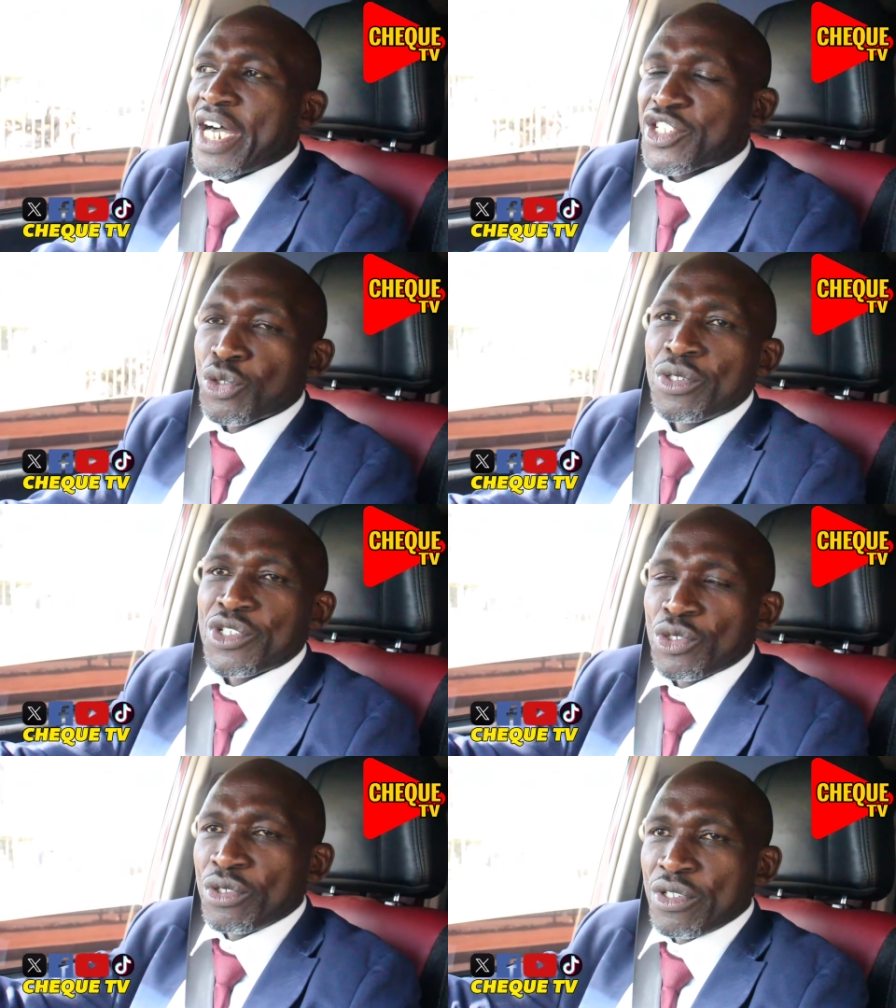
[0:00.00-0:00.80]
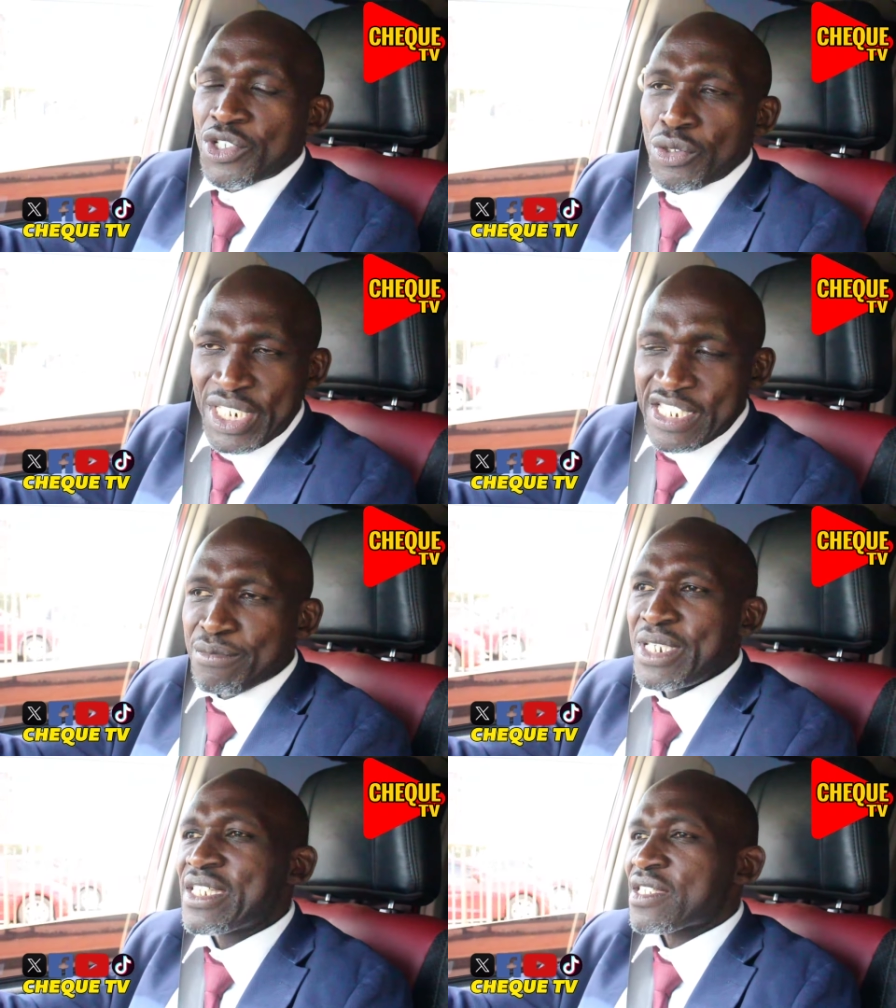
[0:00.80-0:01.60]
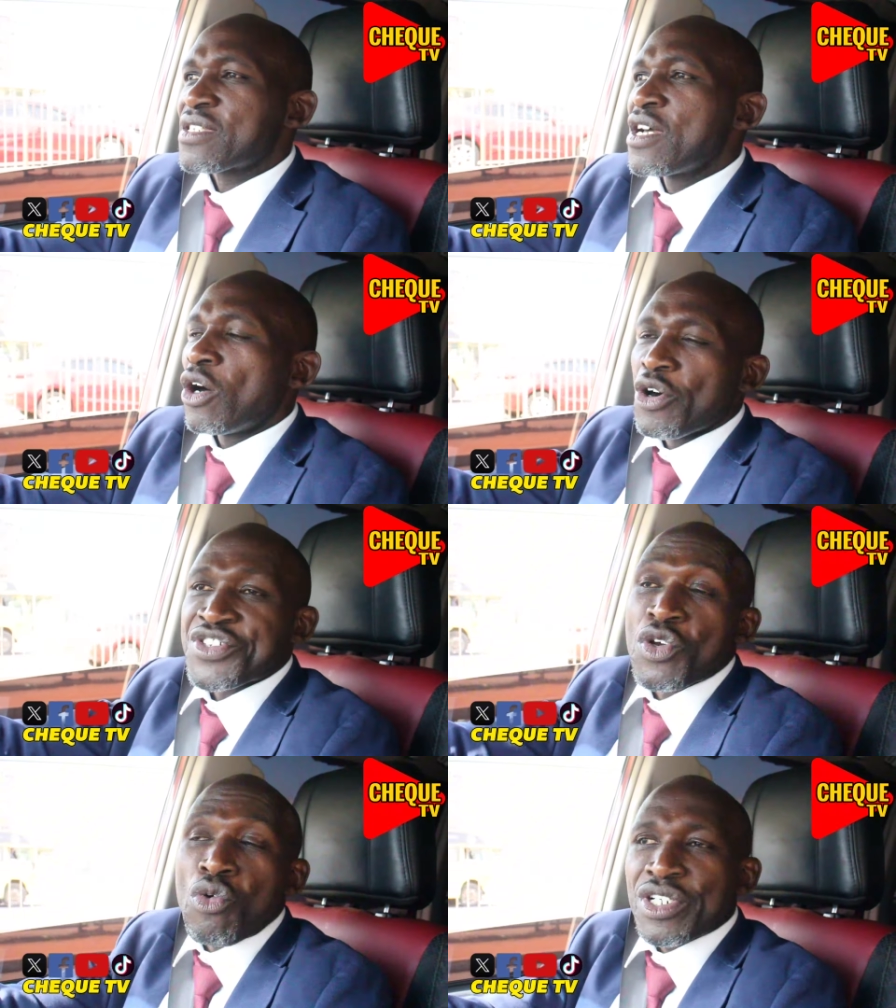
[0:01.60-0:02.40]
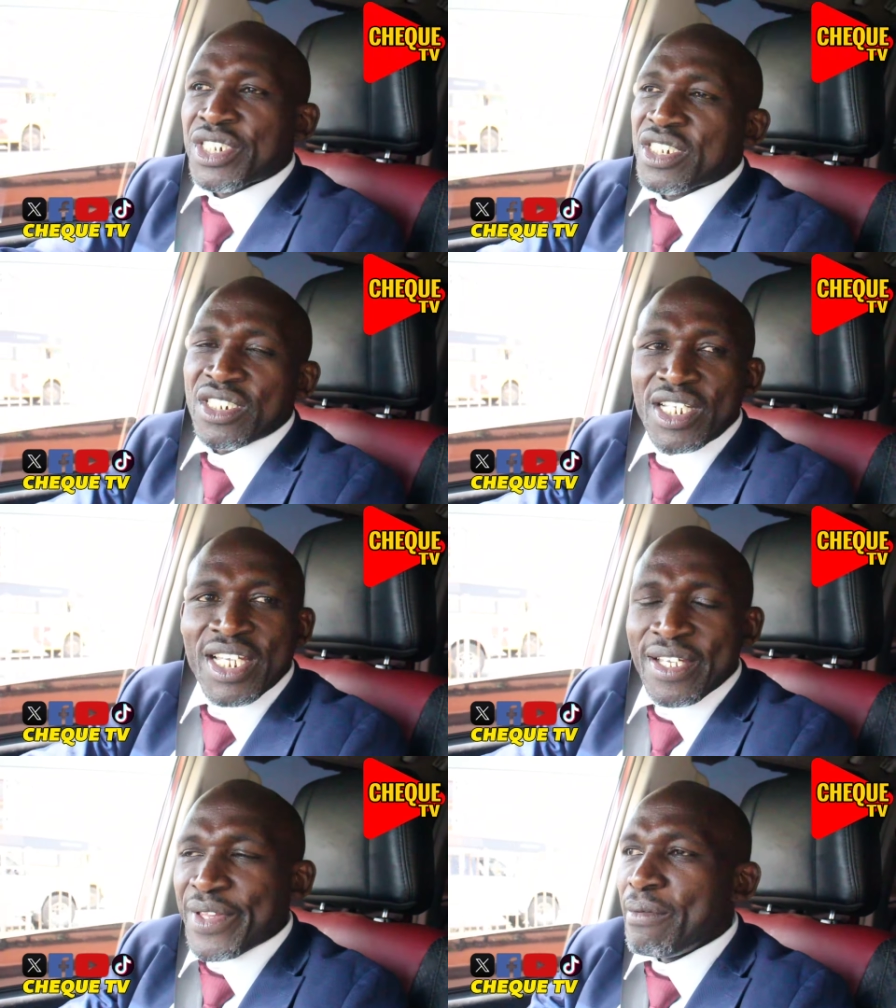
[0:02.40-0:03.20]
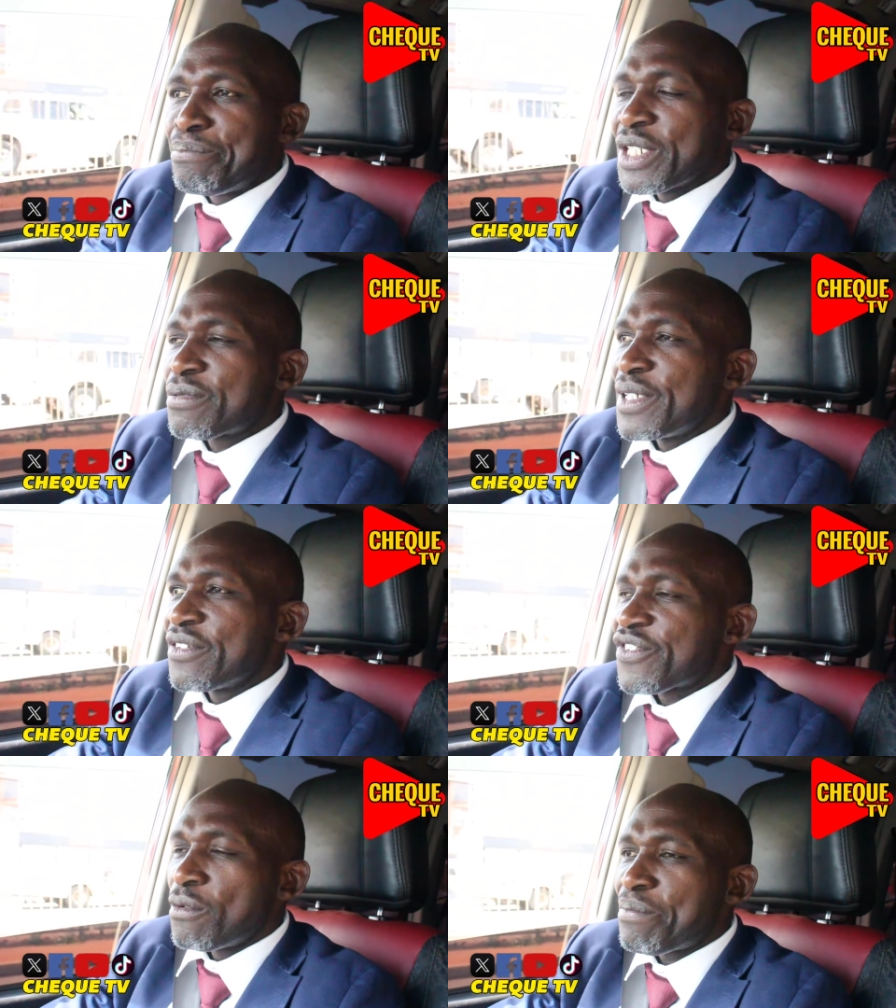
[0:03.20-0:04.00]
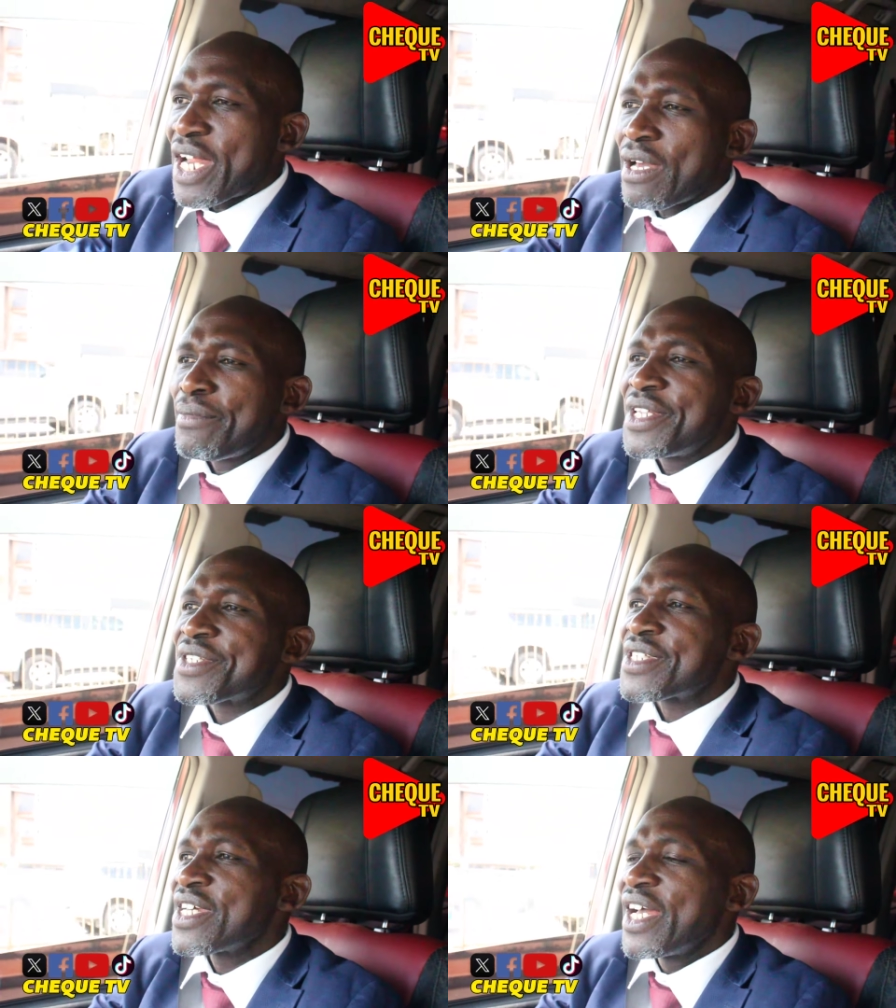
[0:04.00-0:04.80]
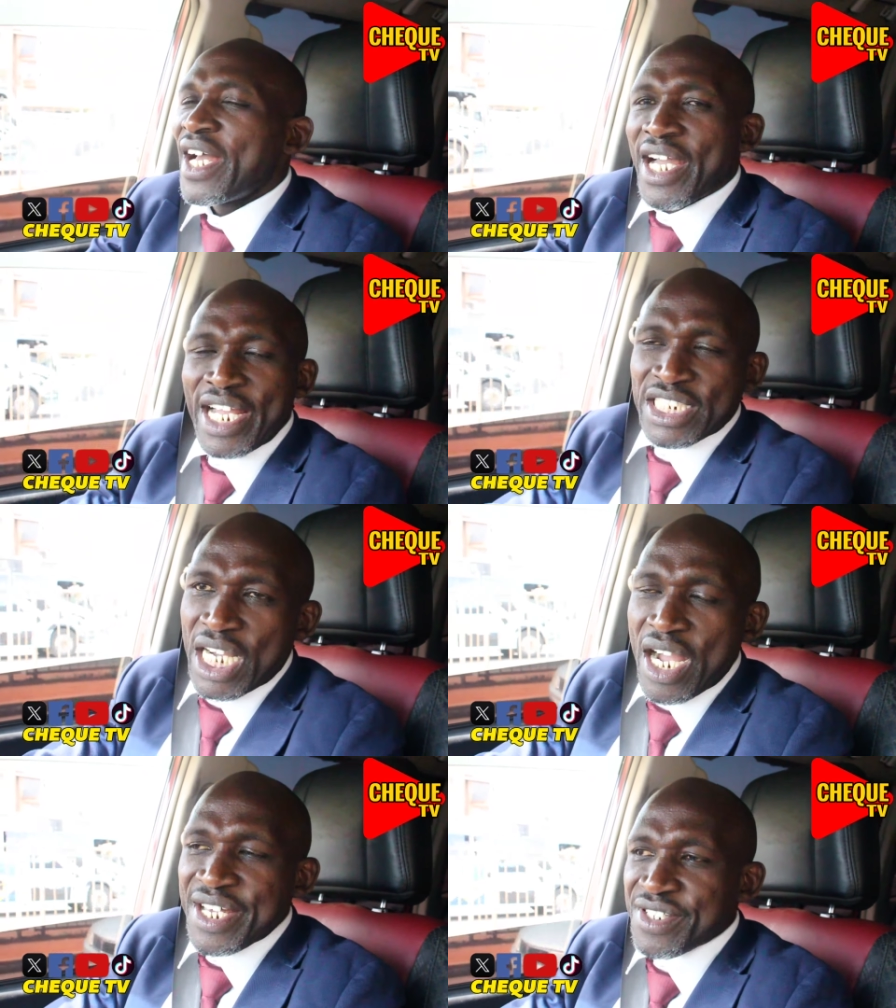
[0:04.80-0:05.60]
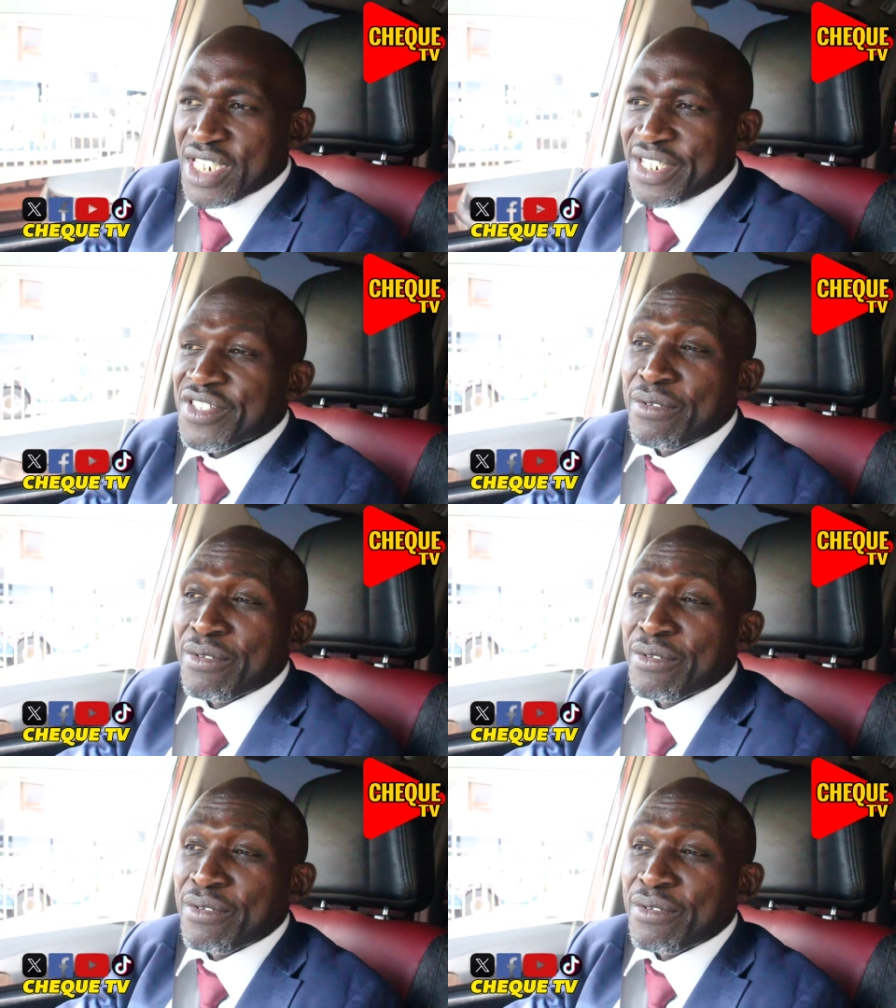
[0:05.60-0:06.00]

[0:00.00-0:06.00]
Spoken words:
to dismiss or squash the impeachment from parliament, Gachagua has a chance.